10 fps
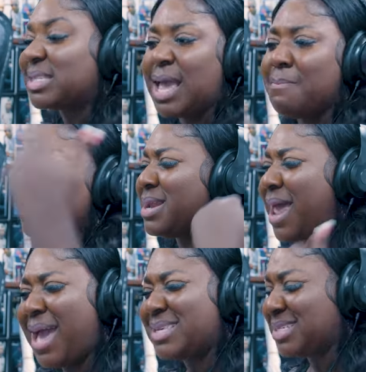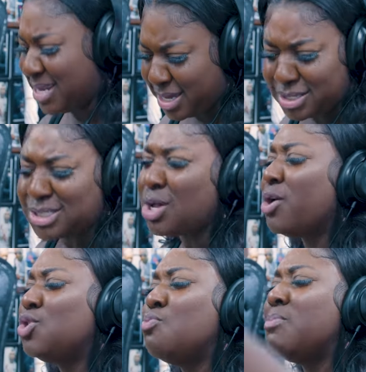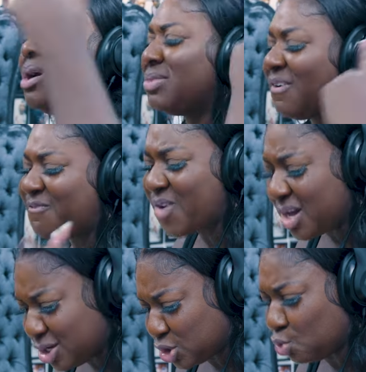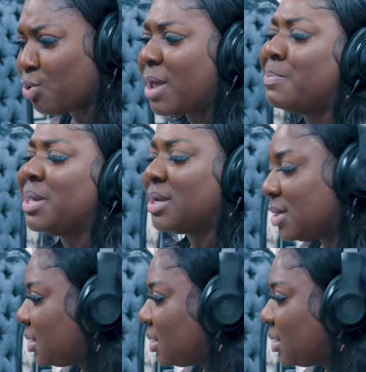scheming ass niggas, all you motherfuckers ribbon.